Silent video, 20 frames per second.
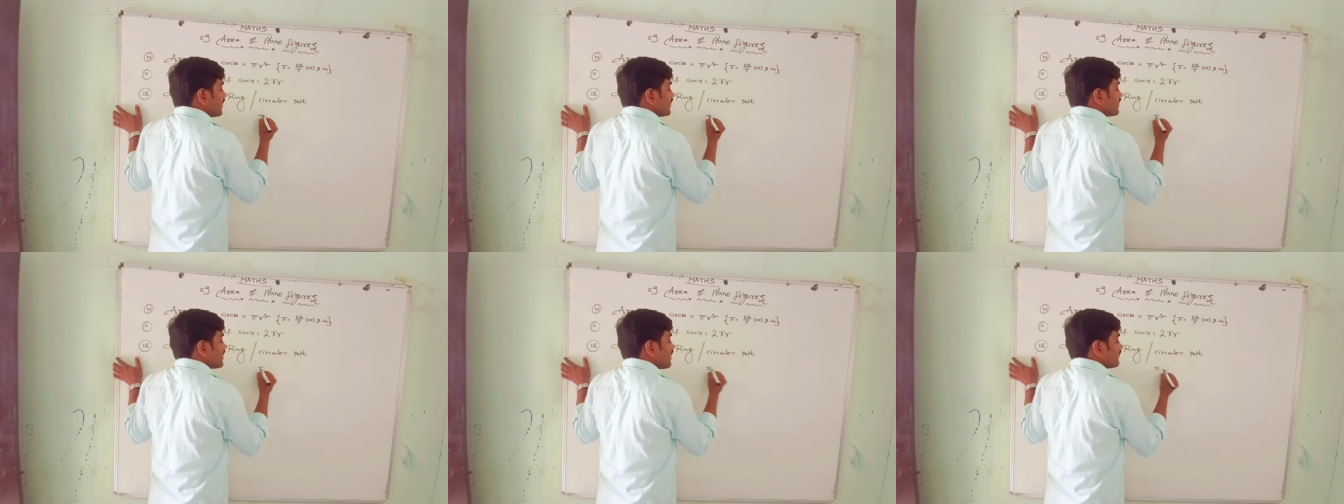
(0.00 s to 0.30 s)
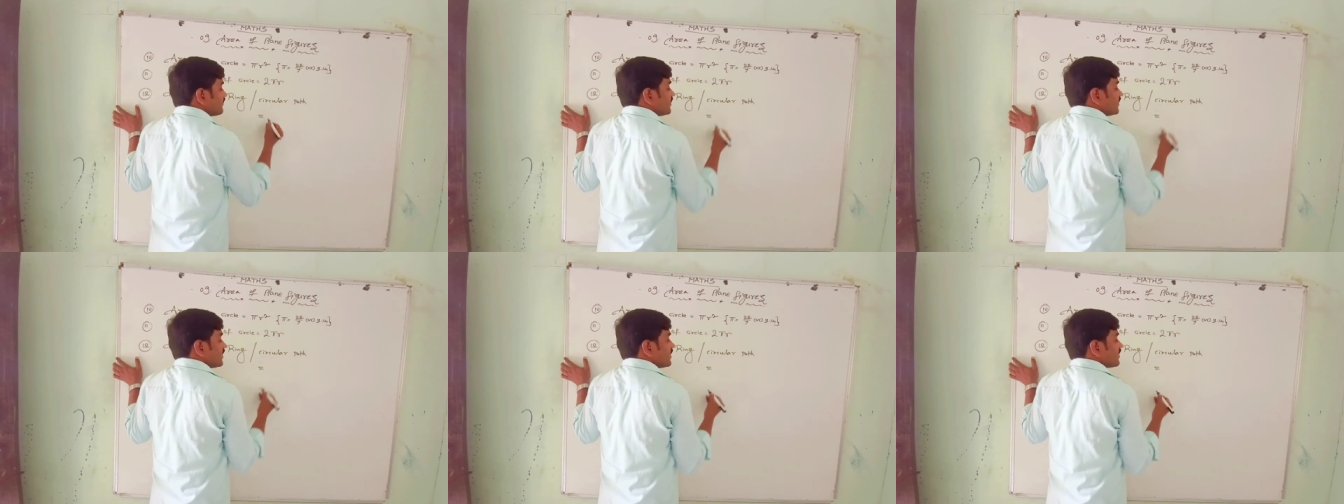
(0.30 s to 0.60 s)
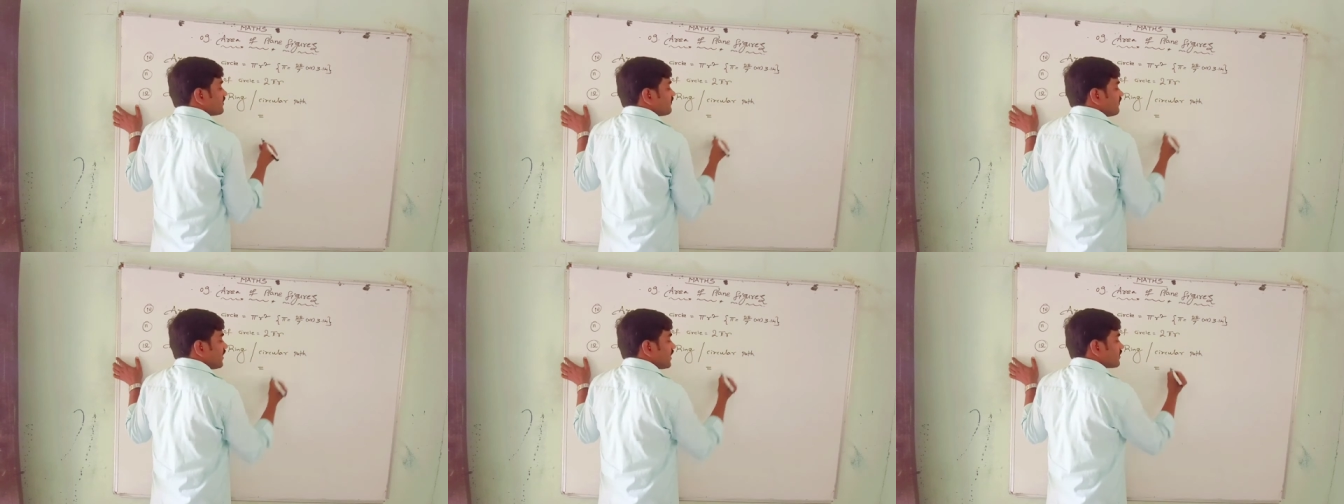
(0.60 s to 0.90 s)
area of the
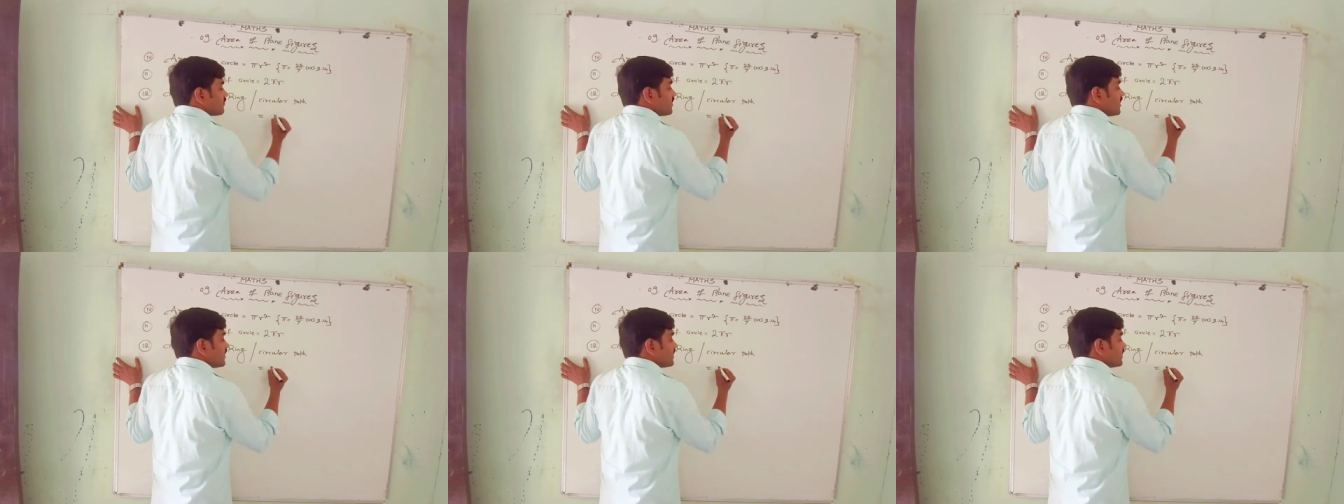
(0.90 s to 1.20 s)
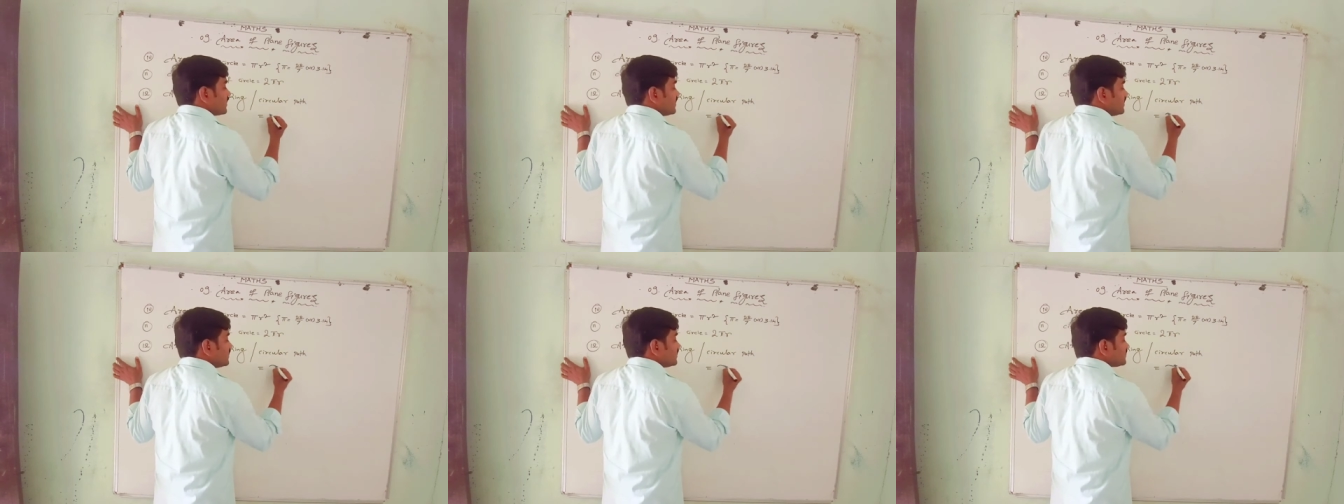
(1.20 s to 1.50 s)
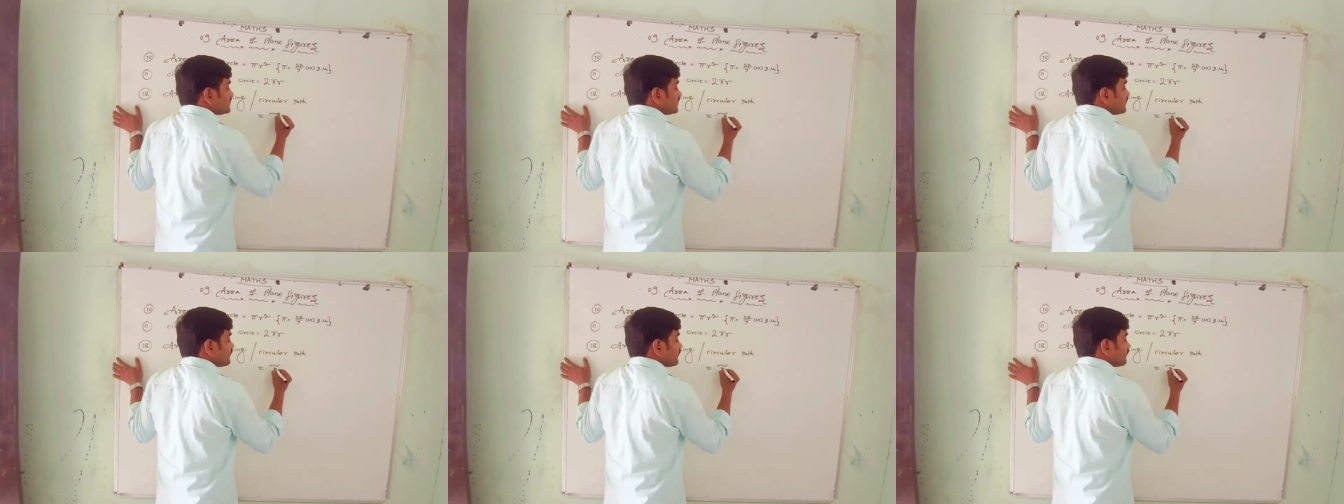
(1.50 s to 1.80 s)
ring formula
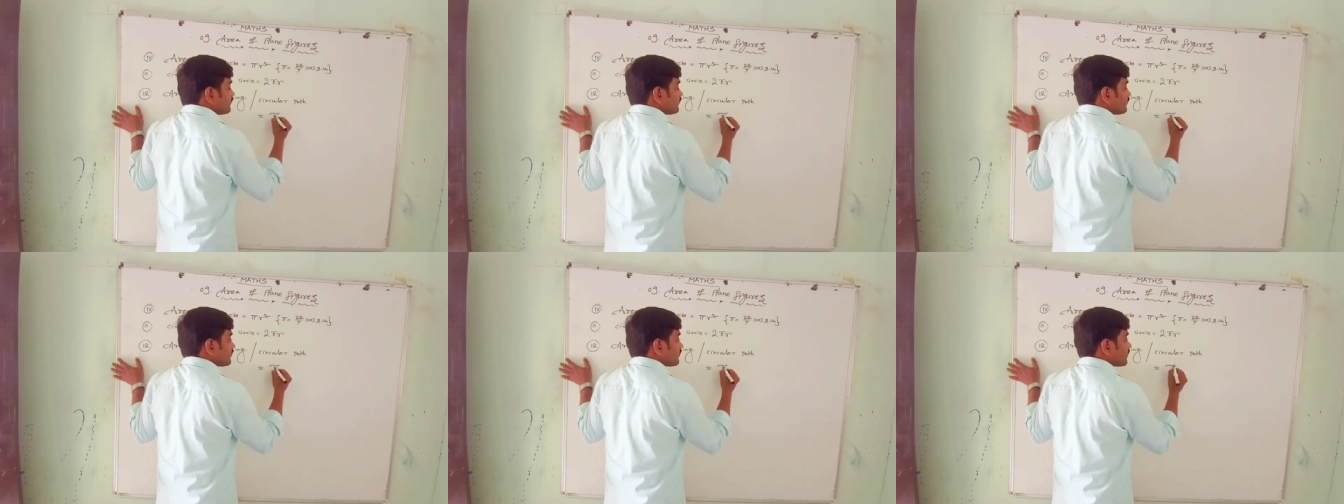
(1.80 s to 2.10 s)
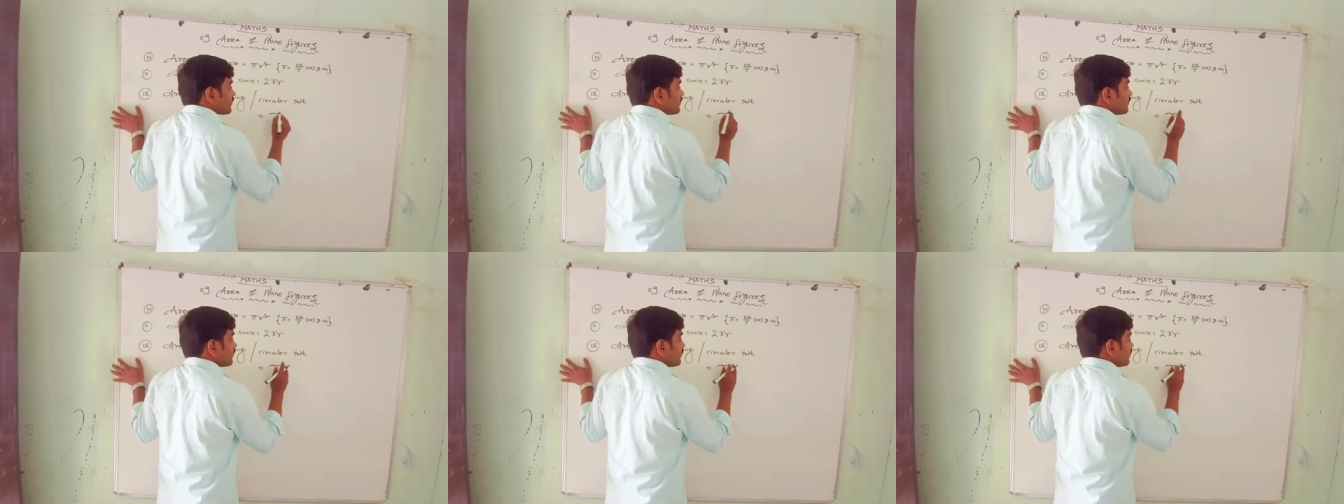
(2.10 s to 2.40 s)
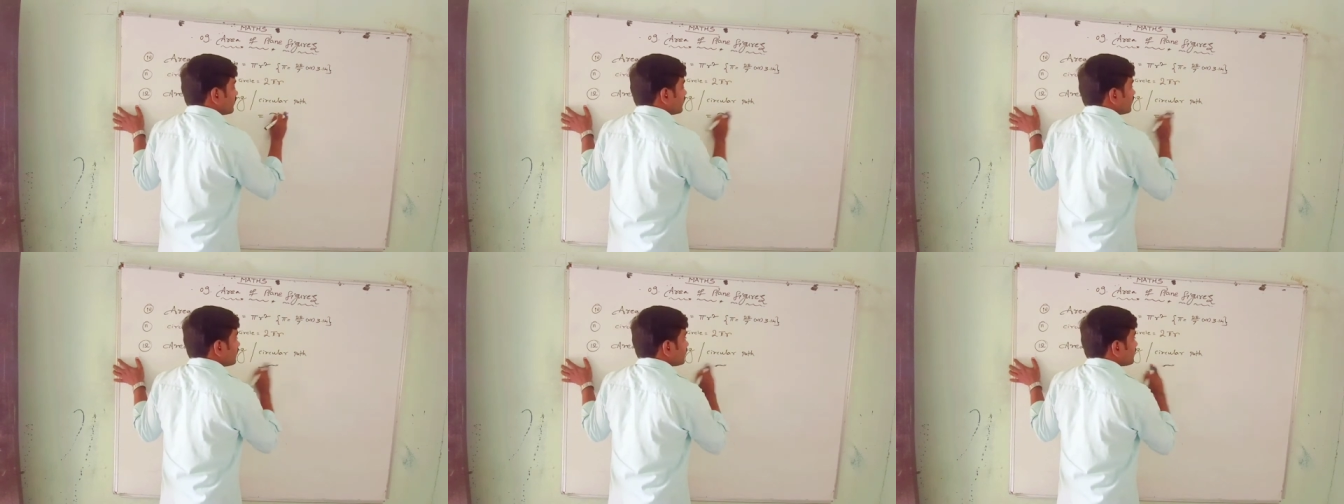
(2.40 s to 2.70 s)
is,
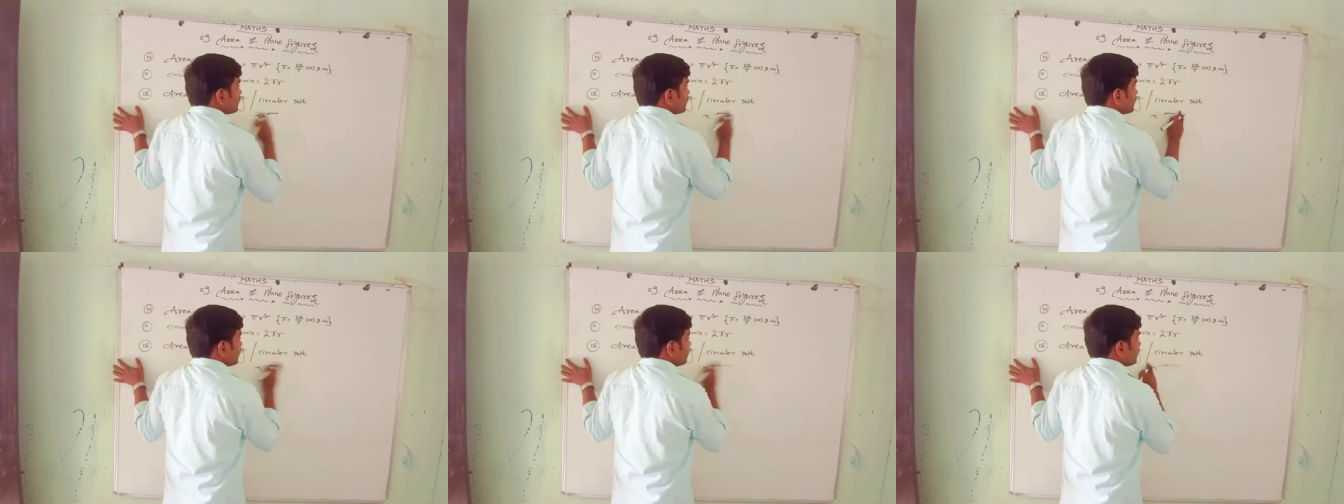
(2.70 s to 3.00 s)
here I